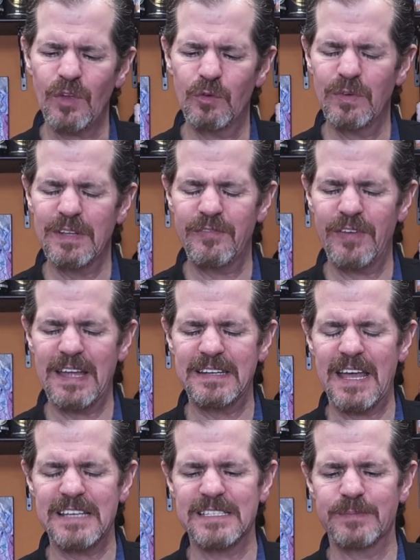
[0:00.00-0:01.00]
Really
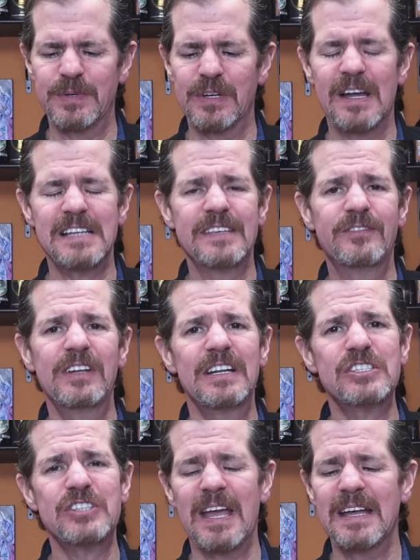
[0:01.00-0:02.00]
fantastic beer, guys. If you get
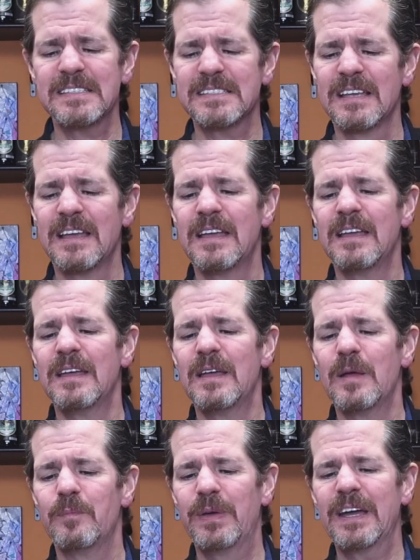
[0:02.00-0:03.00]
a chance,
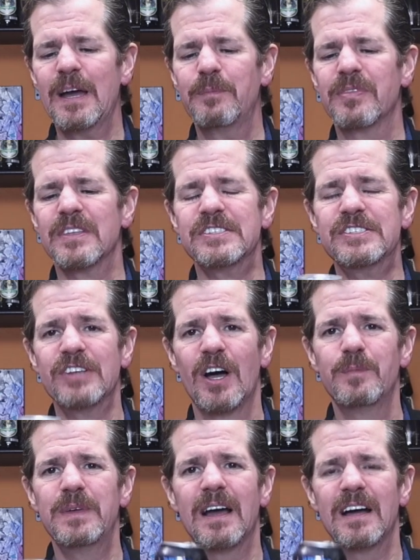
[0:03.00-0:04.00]
pick up the
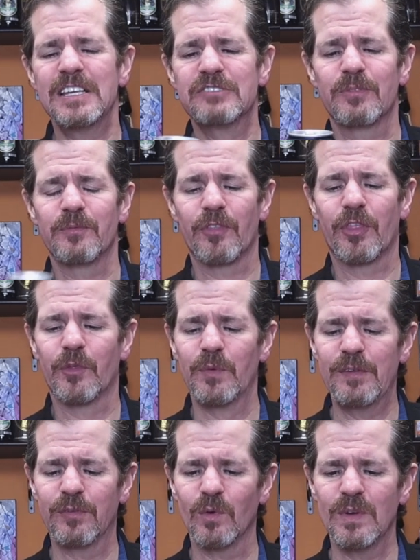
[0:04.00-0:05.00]
Zombie Ice from
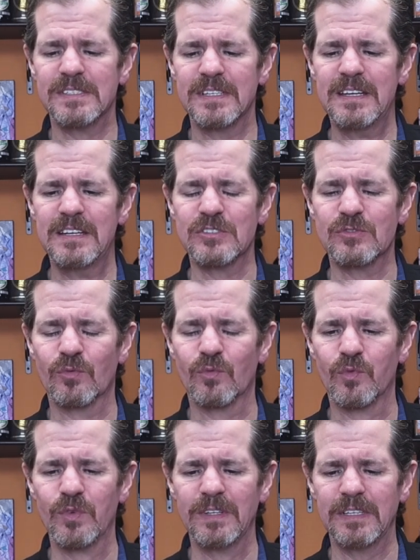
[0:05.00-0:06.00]
Three Floyds. It is
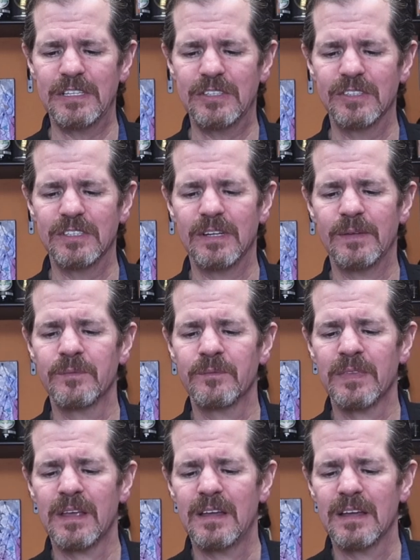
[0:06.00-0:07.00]
really good.
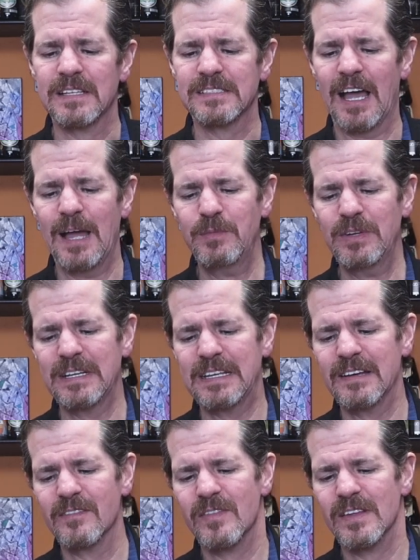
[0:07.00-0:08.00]
Because I'm going to
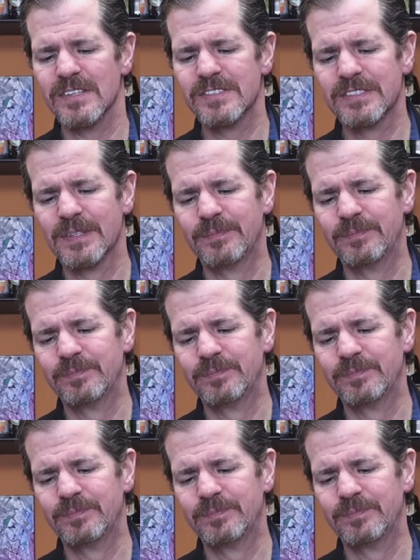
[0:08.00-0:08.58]
give this